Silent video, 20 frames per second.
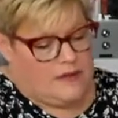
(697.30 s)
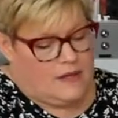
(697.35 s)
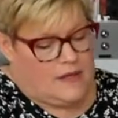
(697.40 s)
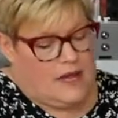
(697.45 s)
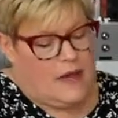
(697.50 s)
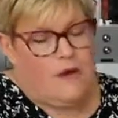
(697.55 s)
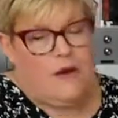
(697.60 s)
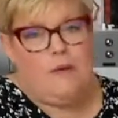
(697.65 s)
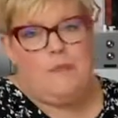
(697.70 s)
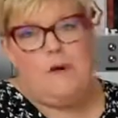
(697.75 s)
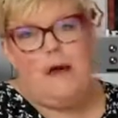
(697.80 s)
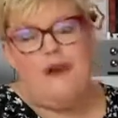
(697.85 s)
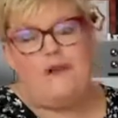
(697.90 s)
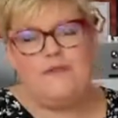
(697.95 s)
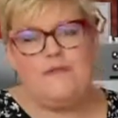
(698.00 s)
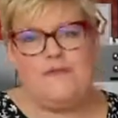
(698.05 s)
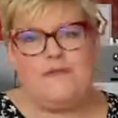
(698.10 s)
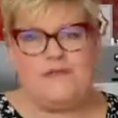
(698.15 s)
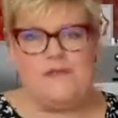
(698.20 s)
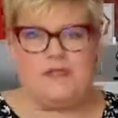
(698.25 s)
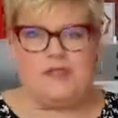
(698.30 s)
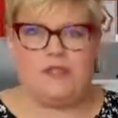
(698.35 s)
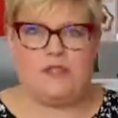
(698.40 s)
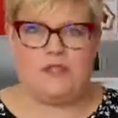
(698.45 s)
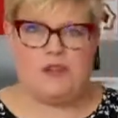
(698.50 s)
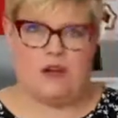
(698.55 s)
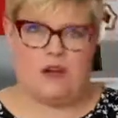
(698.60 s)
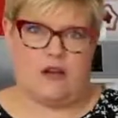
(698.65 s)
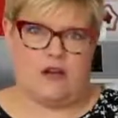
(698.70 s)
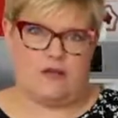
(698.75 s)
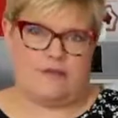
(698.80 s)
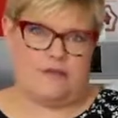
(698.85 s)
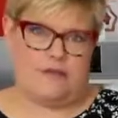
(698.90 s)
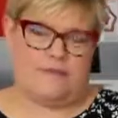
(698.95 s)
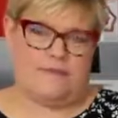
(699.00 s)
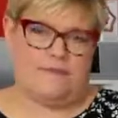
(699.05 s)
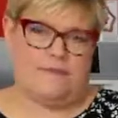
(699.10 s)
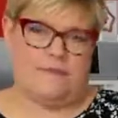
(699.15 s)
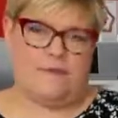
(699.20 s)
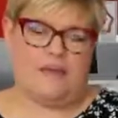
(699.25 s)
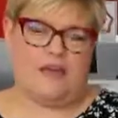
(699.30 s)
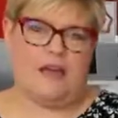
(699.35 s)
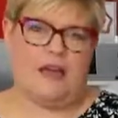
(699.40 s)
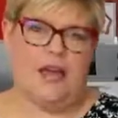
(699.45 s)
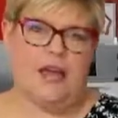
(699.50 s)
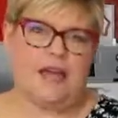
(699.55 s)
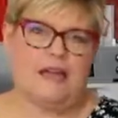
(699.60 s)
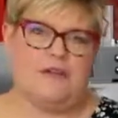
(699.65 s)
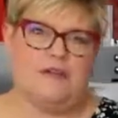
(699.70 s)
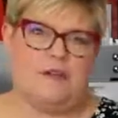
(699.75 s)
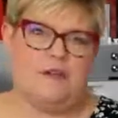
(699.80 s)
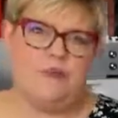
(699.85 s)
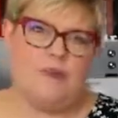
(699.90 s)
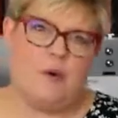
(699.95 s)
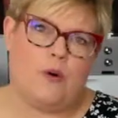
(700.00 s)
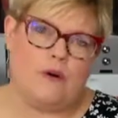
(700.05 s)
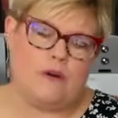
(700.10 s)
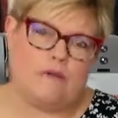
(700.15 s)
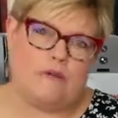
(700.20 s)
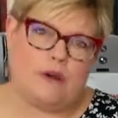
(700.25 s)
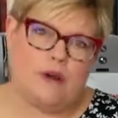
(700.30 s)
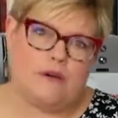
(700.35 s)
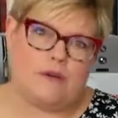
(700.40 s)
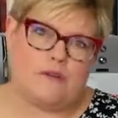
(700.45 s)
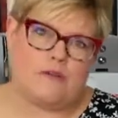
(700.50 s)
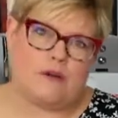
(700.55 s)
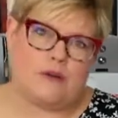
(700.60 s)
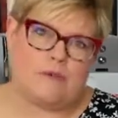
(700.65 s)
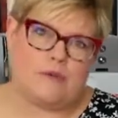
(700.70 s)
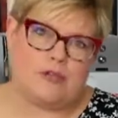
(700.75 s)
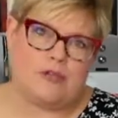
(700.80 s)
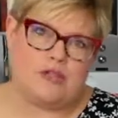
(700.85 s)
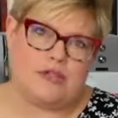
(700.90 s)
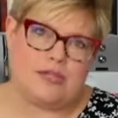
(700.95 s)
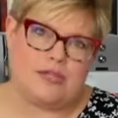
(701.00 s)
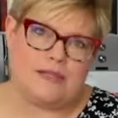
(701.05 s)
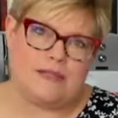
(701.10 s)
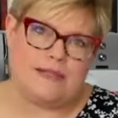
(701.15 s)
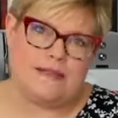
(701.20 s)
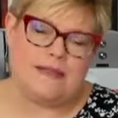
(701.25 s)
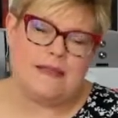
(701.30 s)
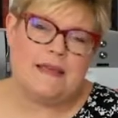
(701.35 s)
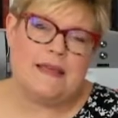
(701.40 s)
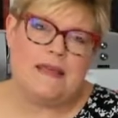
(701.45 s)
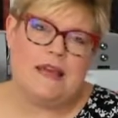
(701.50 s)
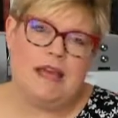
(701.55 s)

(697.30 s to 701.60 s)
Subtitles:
Now about feed dogs. They're kind of an important part of our machines.